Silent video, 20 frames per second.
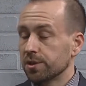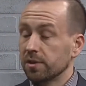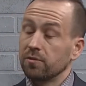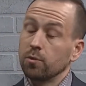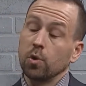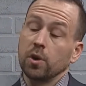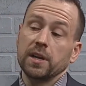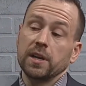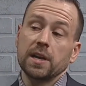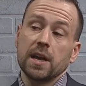
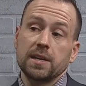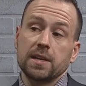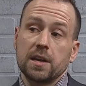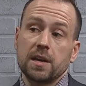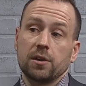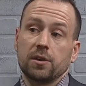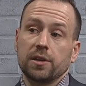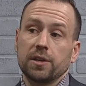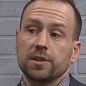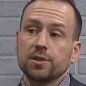avoiding any
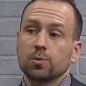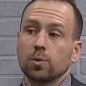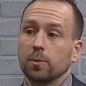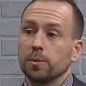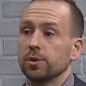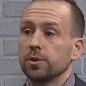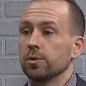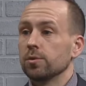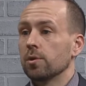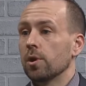areas where
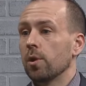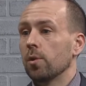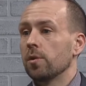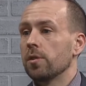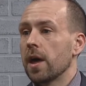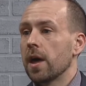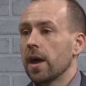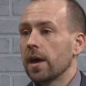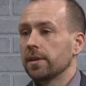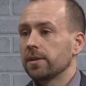we do know
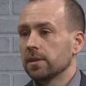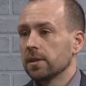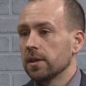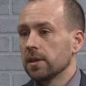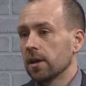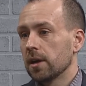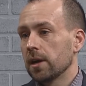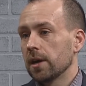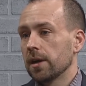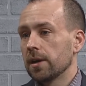that
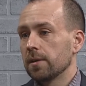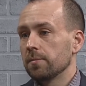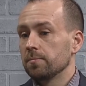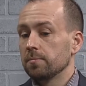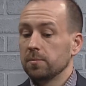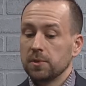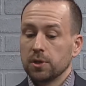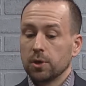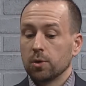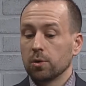
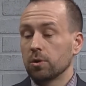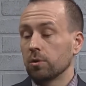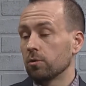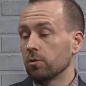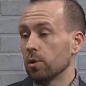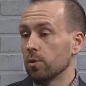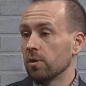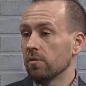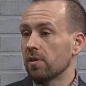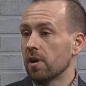
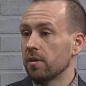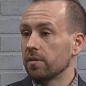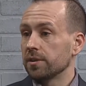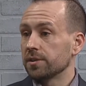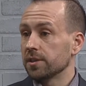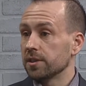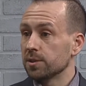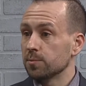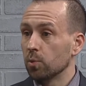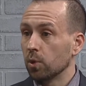
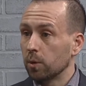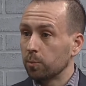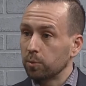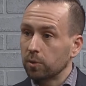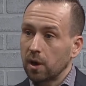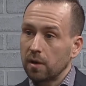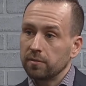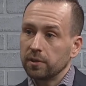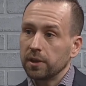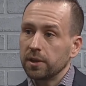coronavirus is more
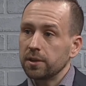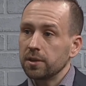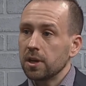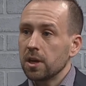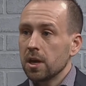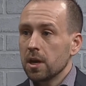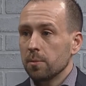prevalent.